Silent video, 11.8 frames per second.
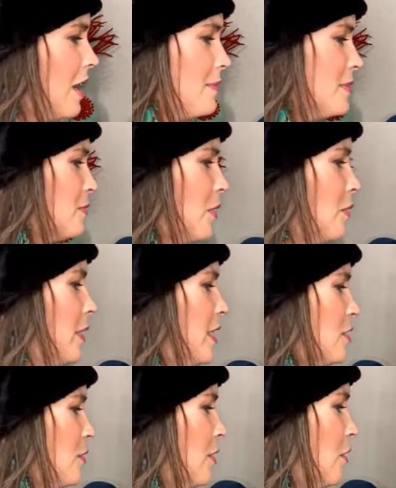That's what we
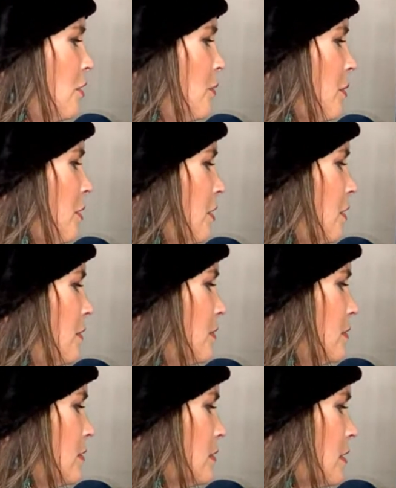do in the group, girl.
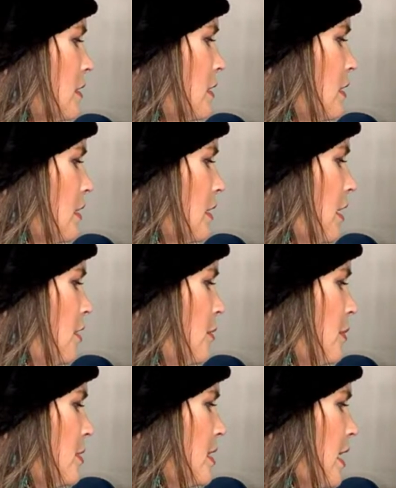Hundred
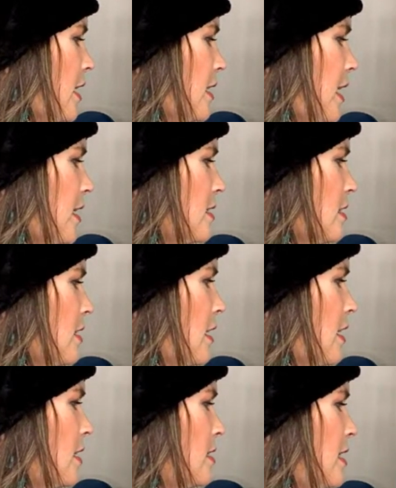percent. That is
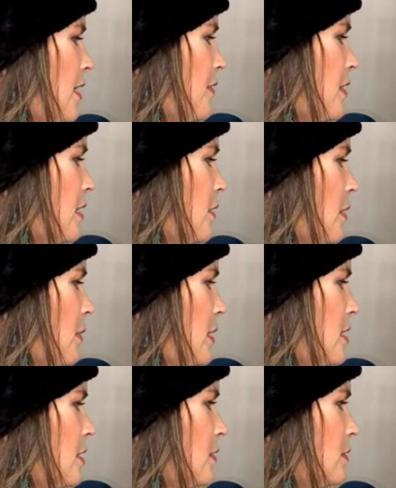definitely what we
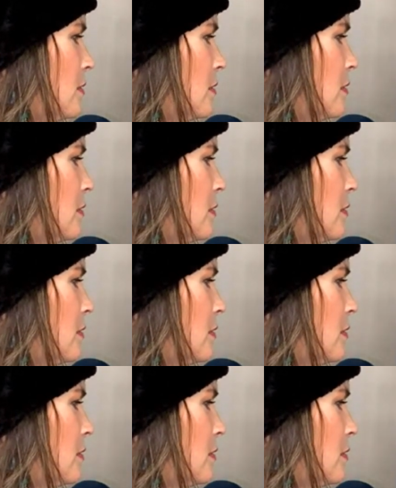do.